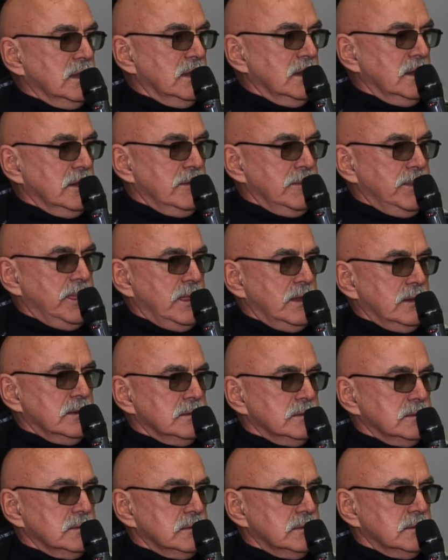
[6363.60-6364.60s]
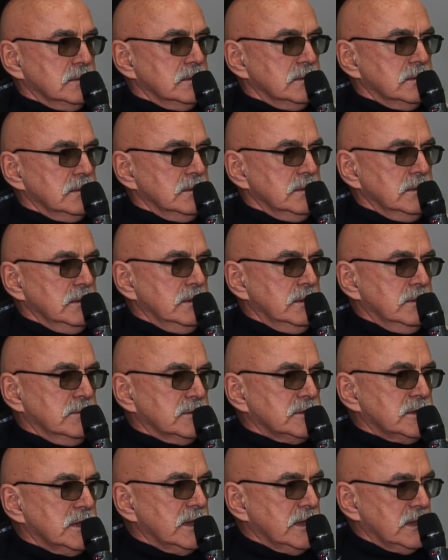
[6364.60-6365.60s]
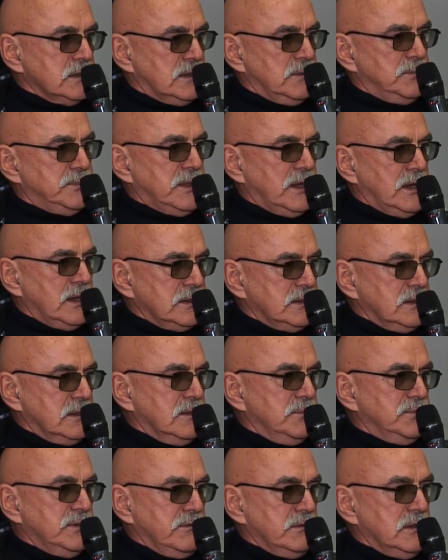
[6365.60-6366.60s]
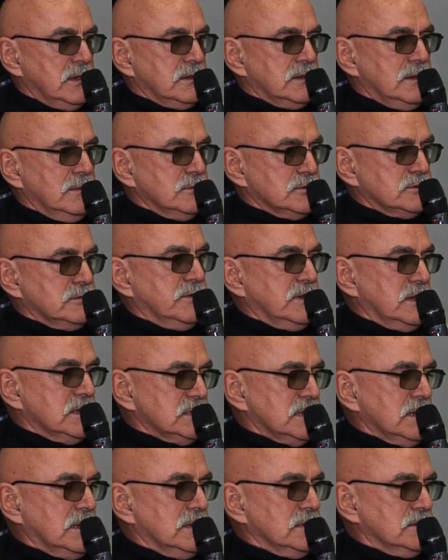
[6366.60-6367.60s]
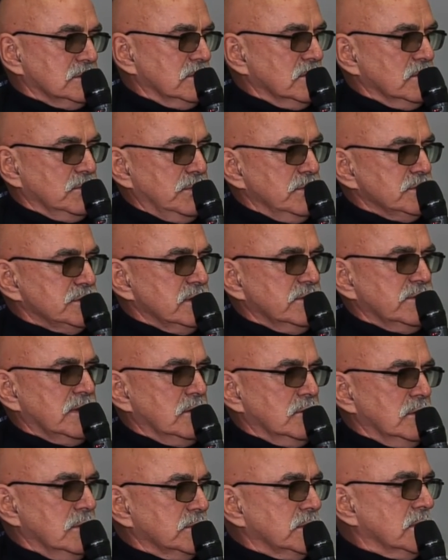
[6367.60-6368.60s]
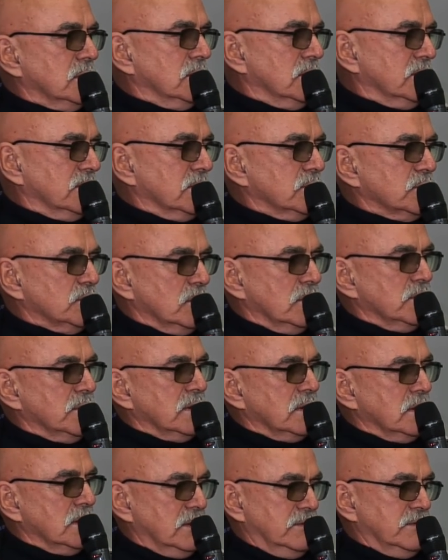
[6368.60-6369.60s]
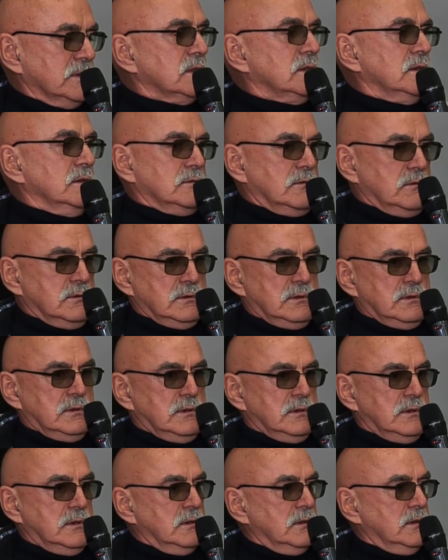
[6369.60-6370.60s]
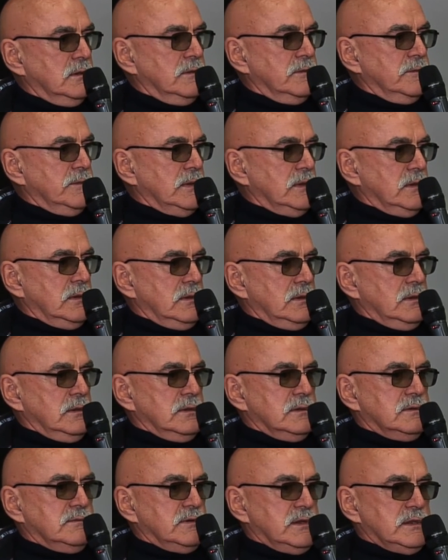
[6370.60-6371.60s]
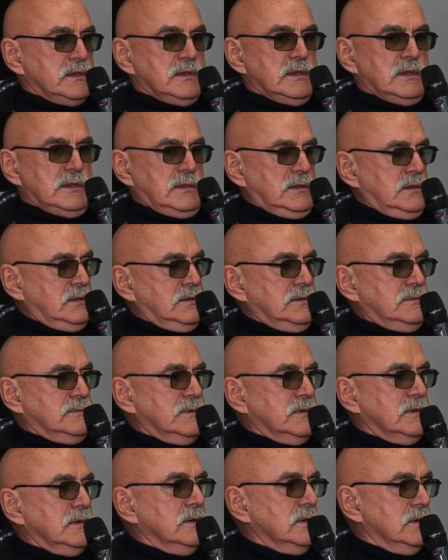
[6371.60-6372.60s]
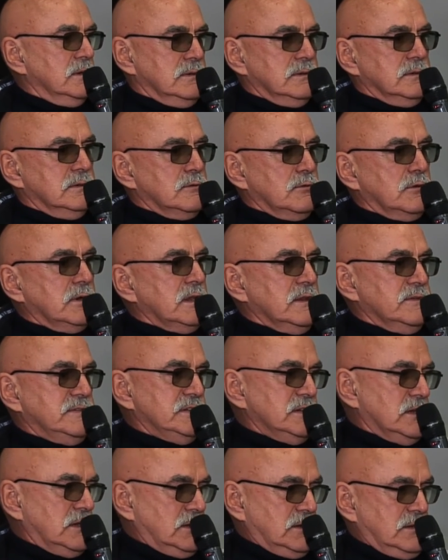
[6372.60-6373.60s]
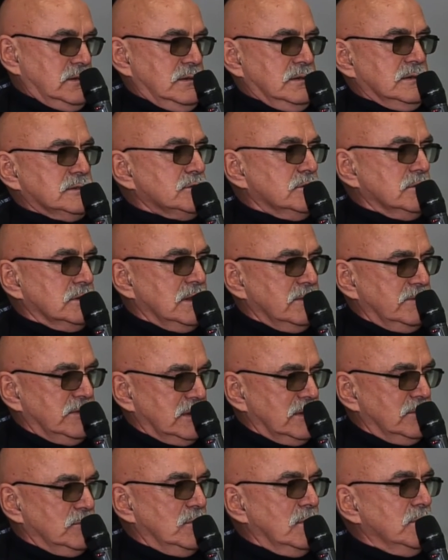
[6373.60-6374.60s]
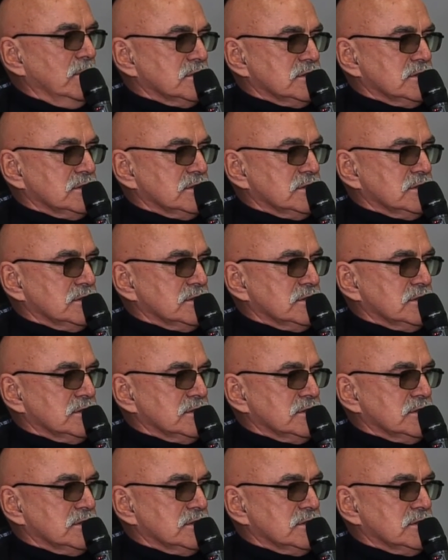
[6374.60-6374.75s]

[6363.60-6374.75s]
ridiculous bonuses for that. Someone would actually profit from it. And finally, he got an apartment